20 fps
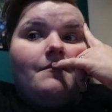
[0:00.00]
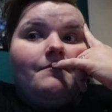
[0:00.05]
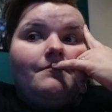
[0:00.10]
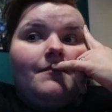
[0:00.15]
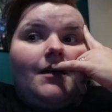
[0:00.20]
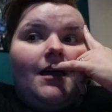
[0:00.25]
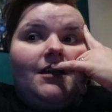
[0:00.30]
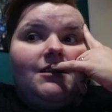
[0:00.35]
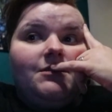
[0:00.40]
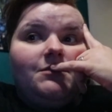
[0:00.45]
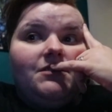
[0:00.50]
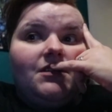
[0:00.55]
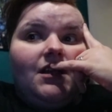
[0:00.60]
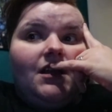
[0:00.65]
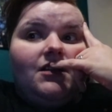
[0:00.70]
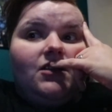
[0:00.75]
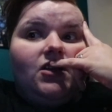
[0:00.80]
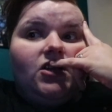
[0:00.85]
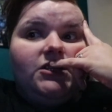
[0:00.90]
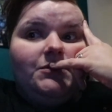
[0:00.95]
My husband's
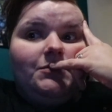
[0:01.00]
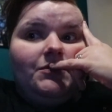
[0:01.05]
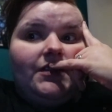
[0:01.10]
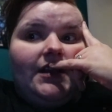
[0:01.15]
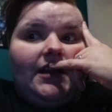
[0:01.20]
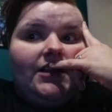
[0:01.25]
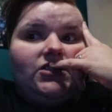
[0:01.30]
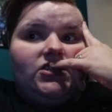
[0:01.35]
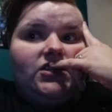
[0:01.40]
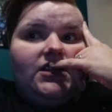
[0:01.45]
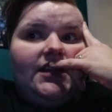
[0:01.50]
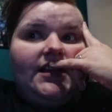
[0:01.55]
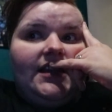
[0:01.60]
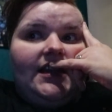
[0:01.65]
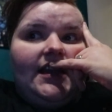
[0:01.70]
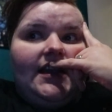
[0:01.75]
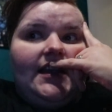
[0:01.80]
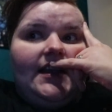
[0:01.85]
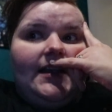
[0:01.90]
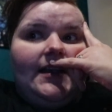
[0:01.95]
going to hospital next
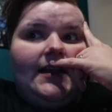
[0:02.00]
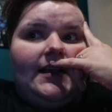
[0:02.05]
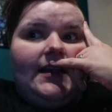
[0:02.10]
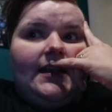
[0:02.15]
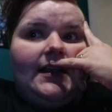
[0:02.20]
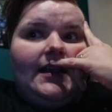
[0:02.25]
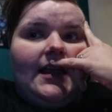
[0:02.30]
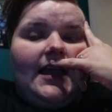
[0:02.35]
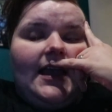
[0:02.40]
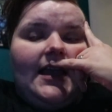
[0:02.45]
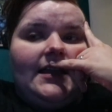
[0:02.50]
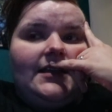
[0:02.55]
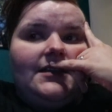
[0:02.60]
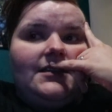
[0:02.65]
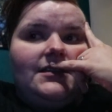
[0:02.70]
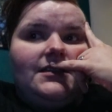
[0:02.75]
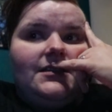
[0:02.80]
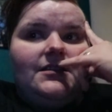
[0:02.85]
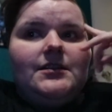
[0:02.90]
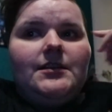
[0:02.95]
year,
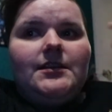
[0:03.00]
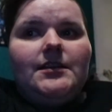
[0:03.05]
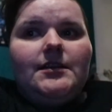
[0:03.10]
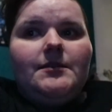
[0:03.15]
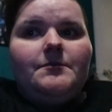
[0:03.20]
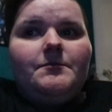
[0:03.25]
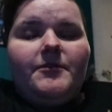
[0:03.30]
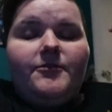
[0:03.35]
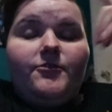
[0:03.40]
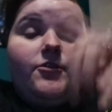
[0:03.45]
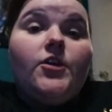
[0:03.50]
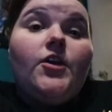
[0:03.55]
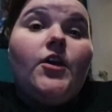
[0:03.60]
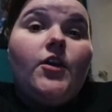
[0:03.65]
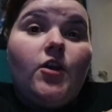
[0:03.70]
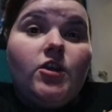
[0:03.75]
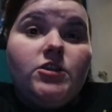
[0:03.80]
and before you go in